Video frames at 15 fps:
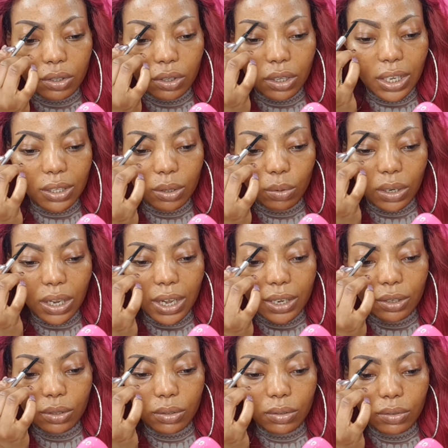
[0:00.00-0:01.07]
So that's what
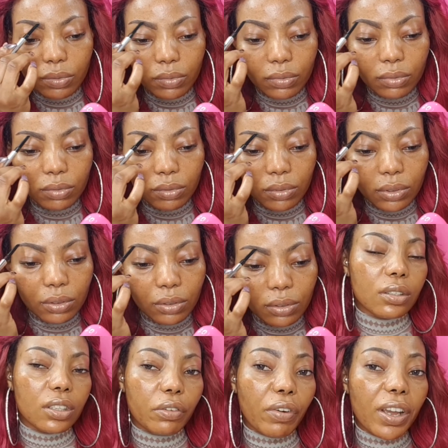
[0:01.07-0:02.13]
I do.
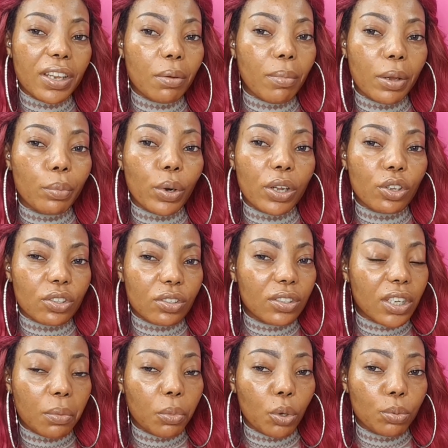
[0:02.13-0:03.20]
Defining my brow
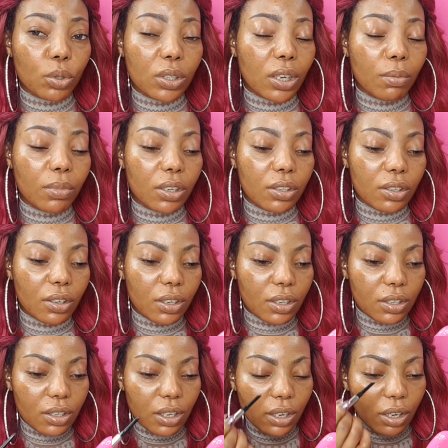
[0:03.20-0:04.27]
doesn't take me up to 10 minutes,
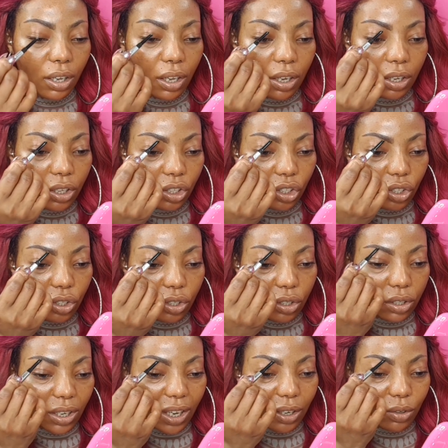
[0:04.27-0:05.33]
honestly. It
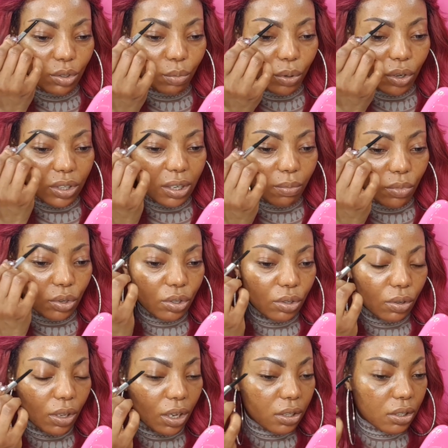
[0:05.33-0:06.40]
just, I don't know, because I'm
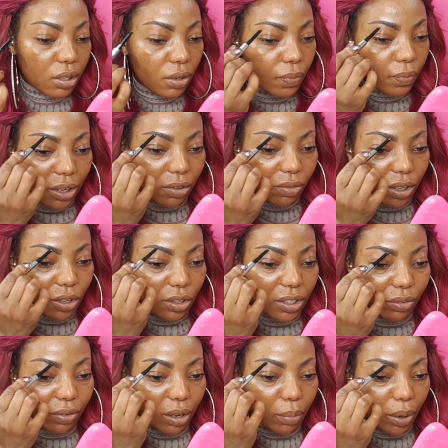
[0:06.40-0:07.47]
used to that. I really
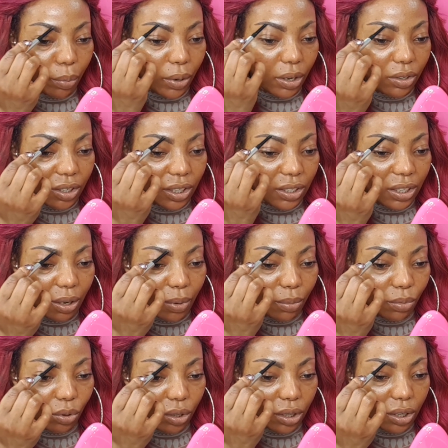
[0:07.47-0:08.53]
don't define my brows each time
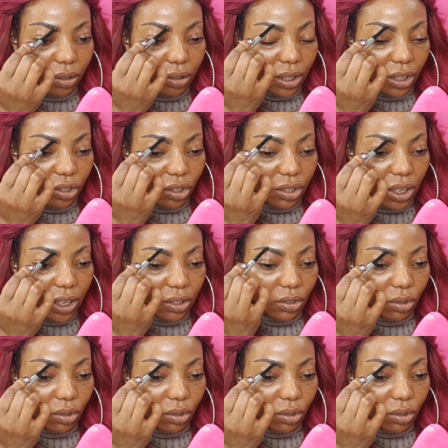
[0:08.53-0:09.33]
I'm going out. I just